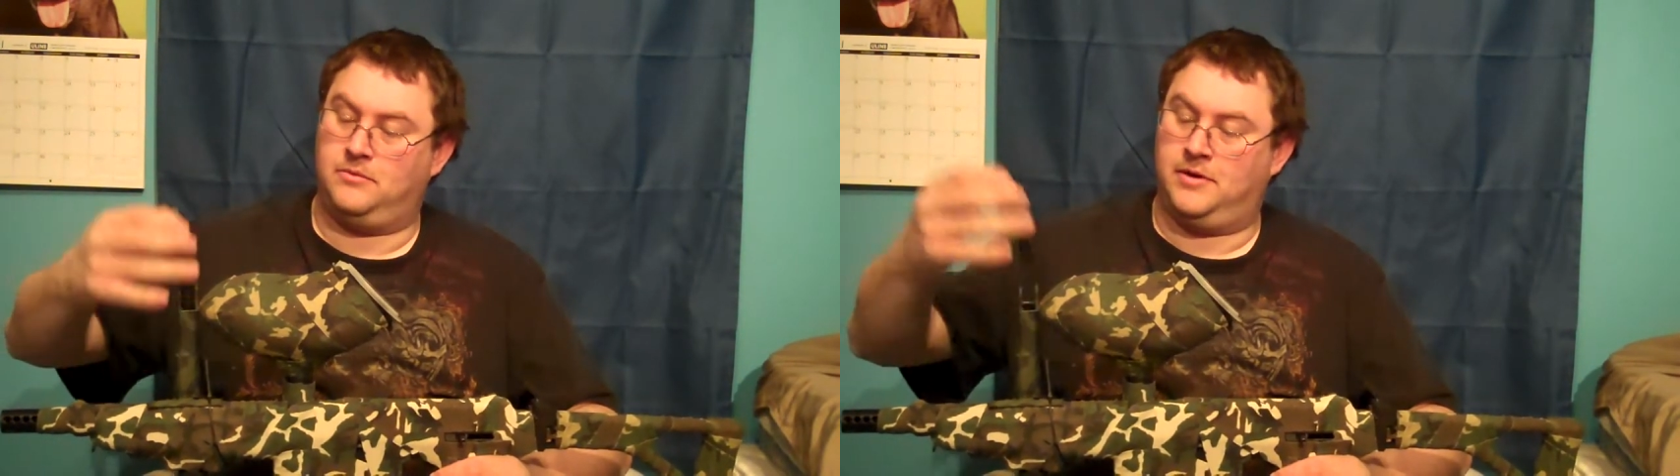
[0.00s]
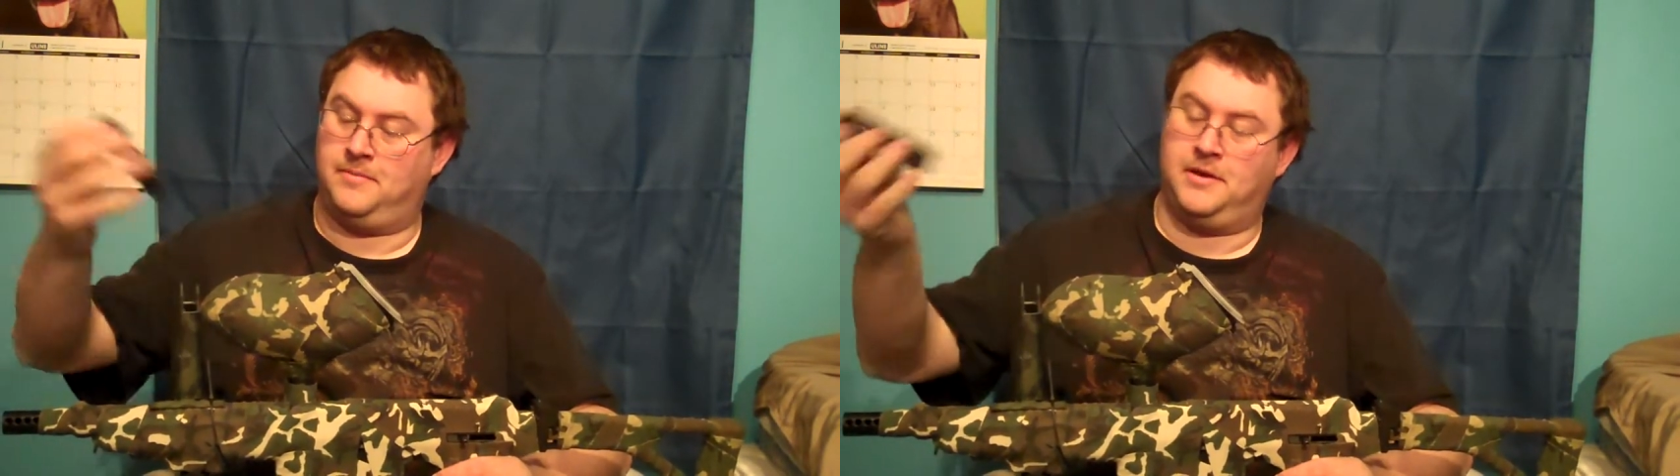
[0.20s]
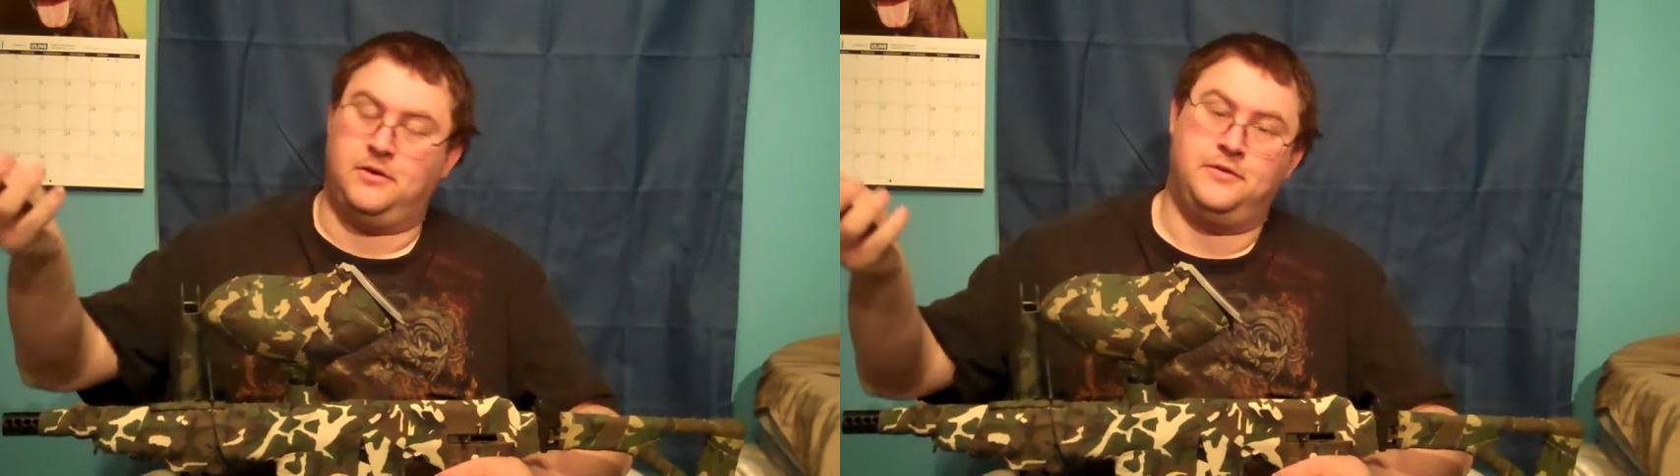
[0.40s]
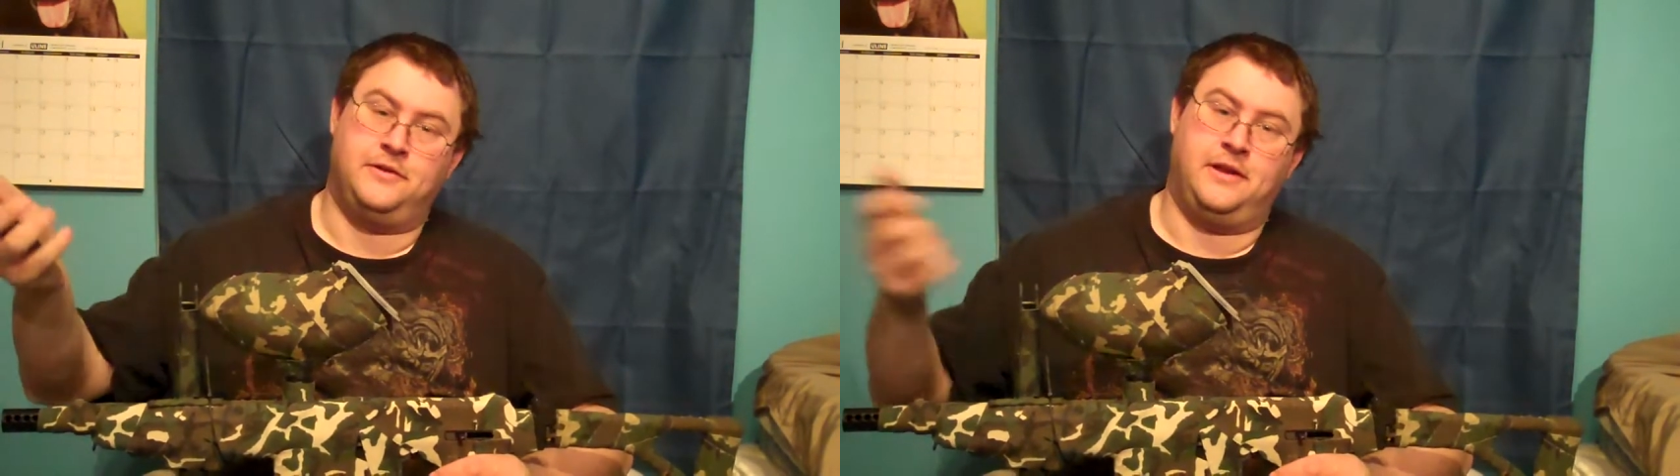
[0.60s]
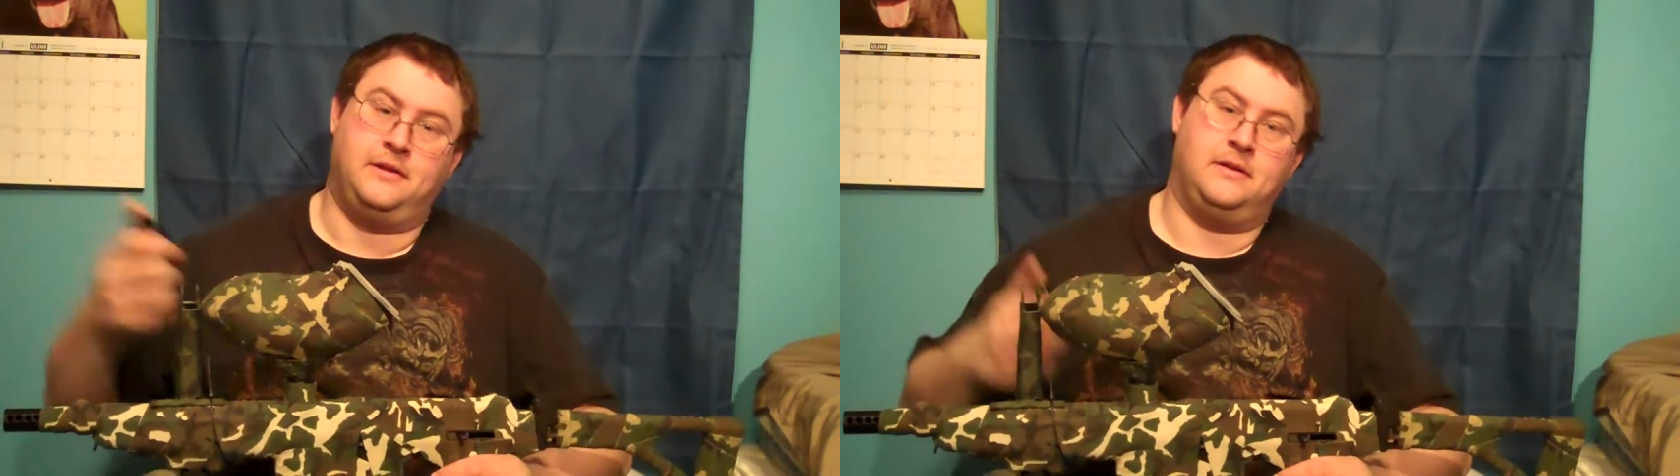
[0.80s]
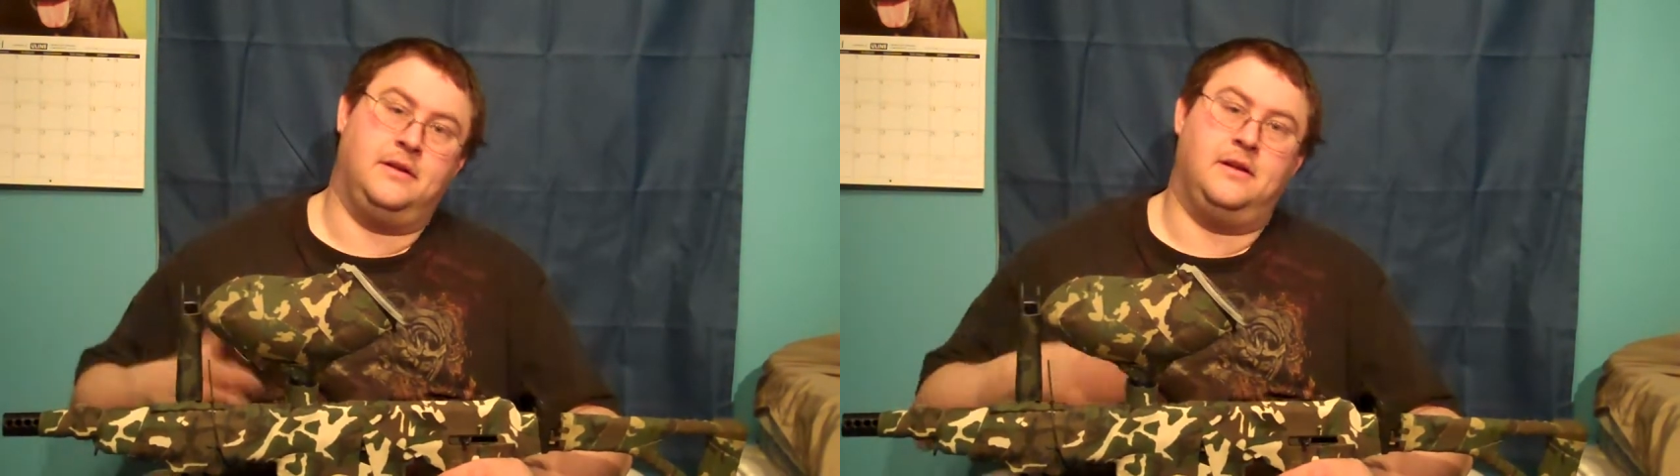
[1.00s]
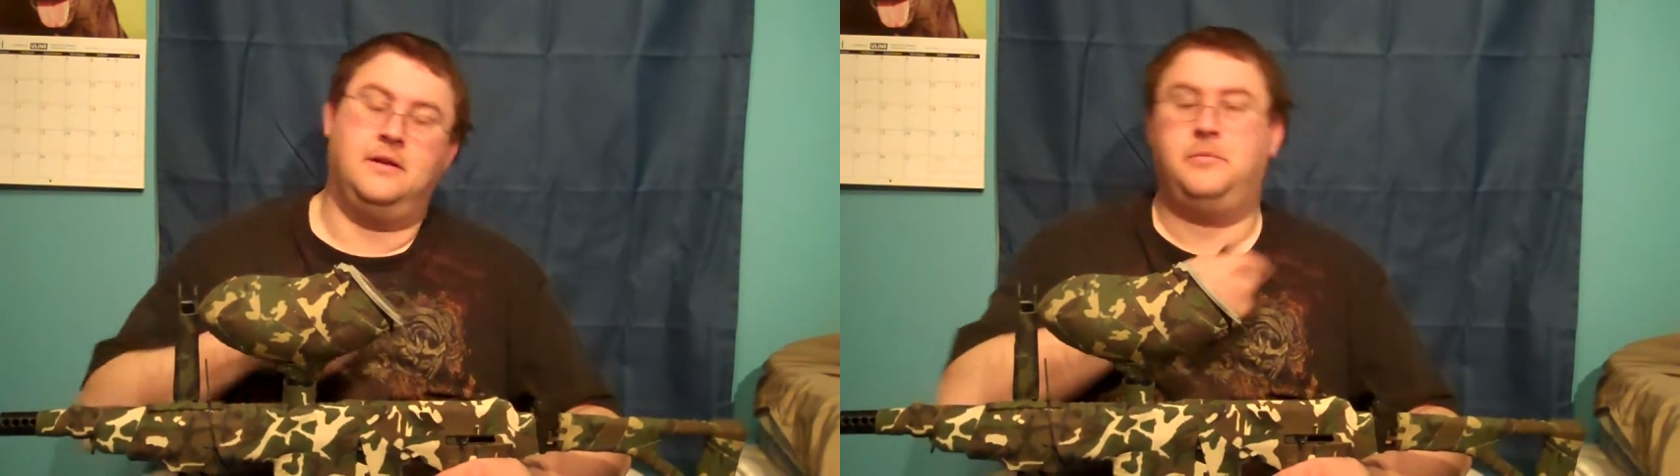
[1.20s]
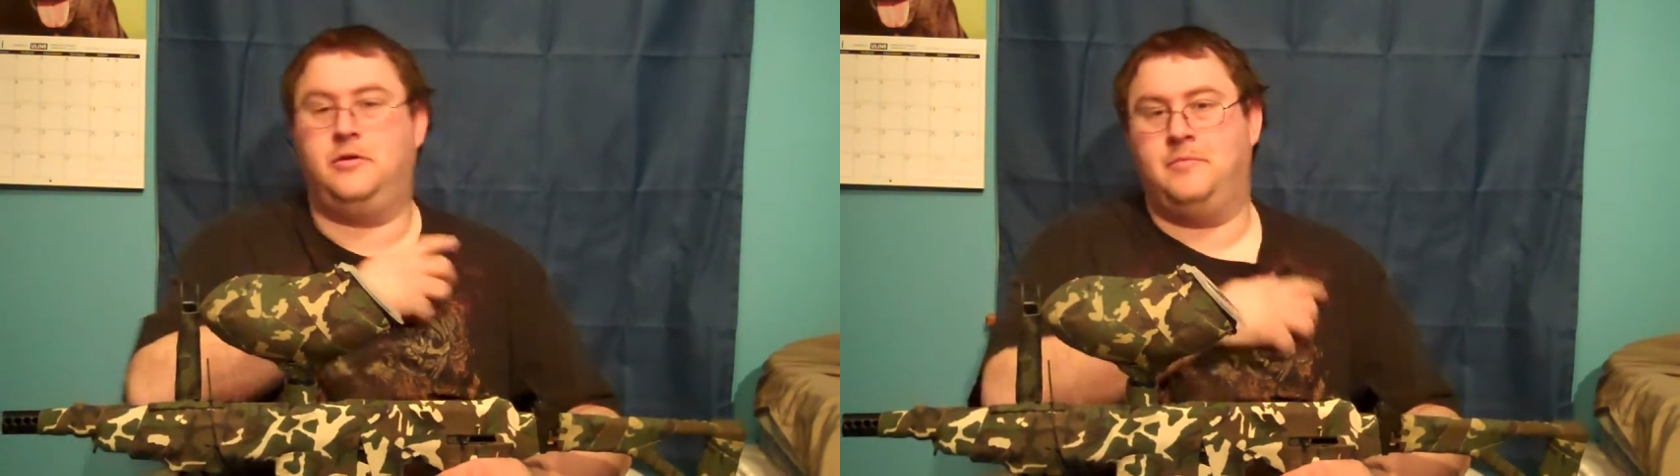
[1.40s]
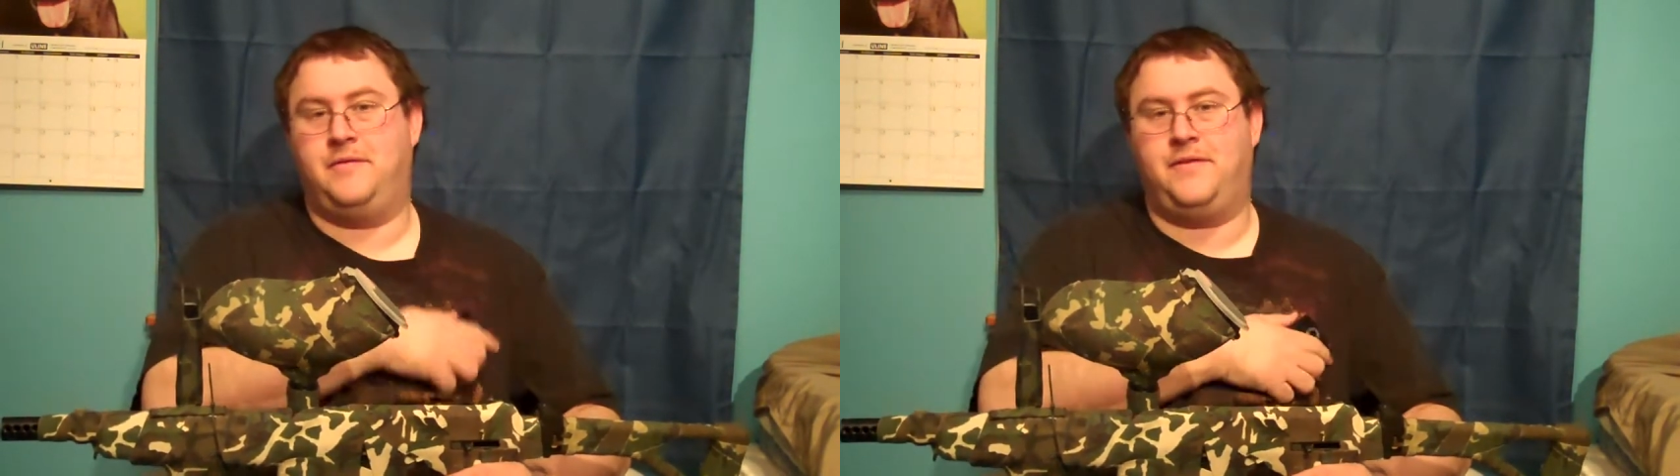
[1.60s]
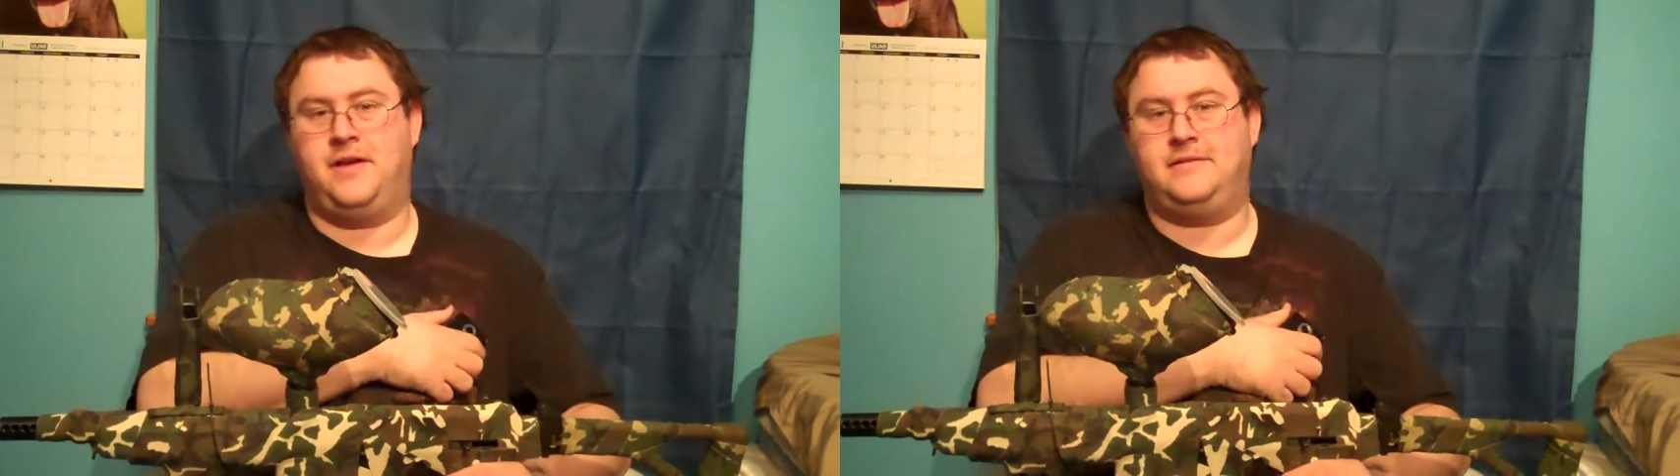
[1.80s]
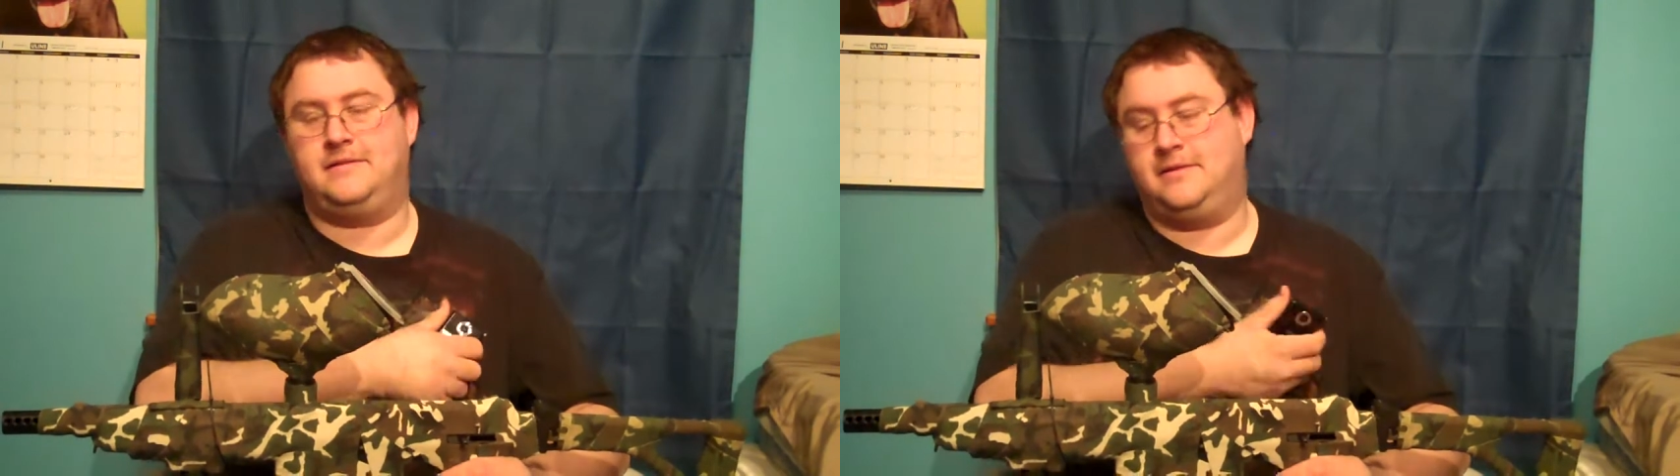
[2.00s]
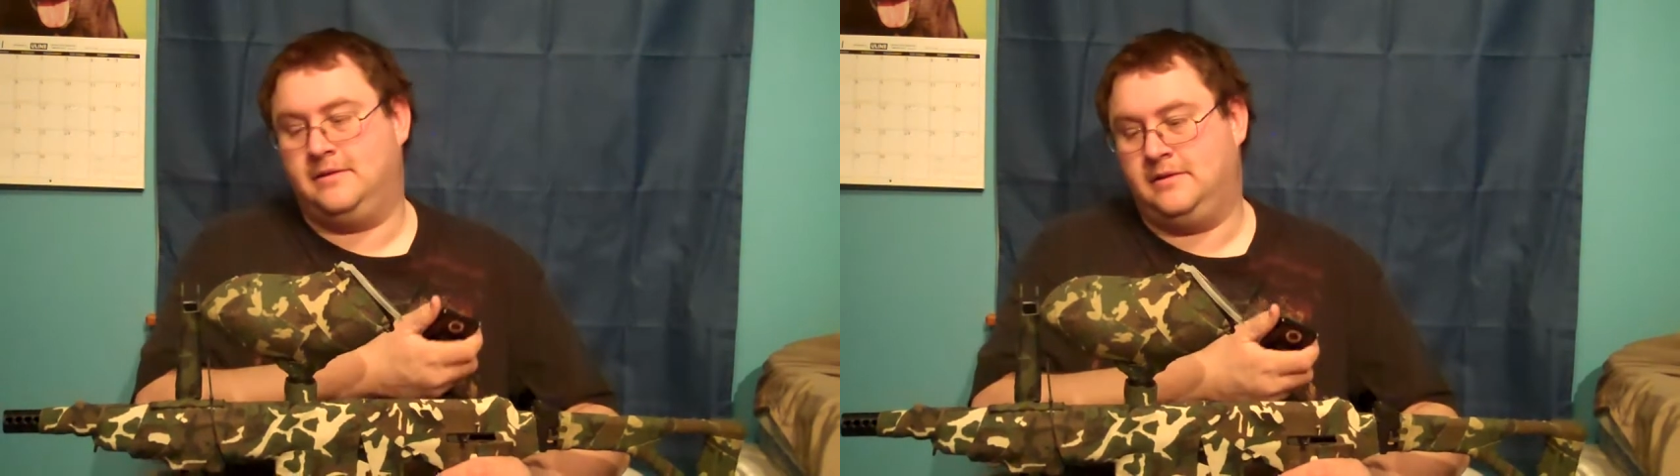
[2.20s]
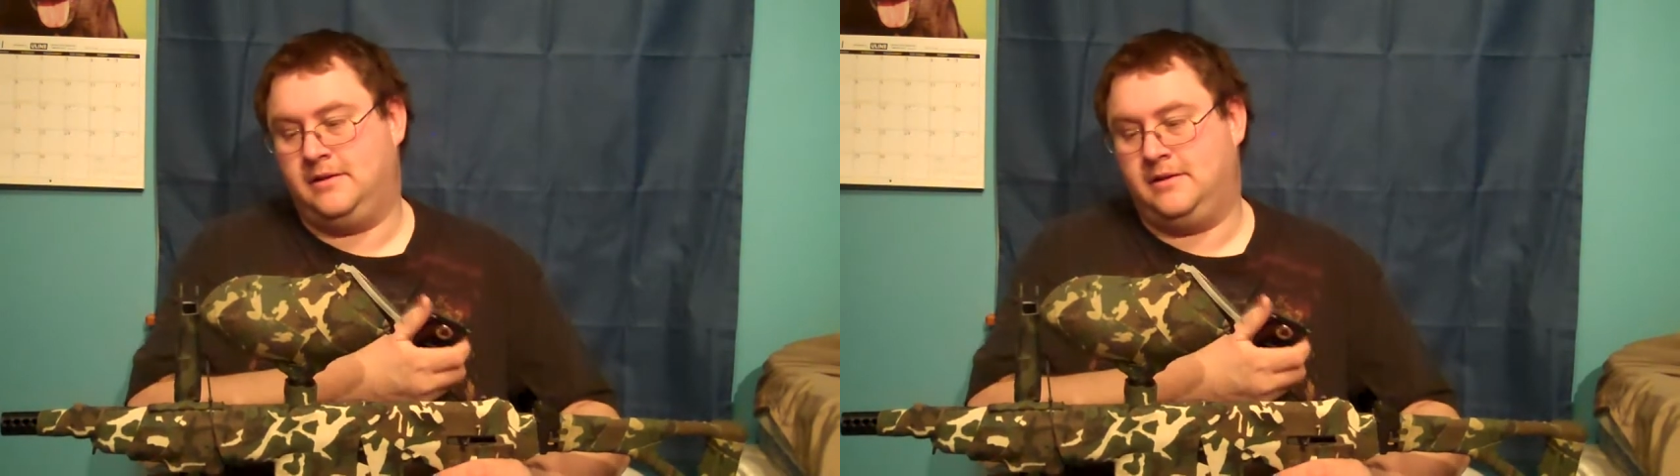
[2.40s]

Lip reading: when I'm not using it, put it in my vest,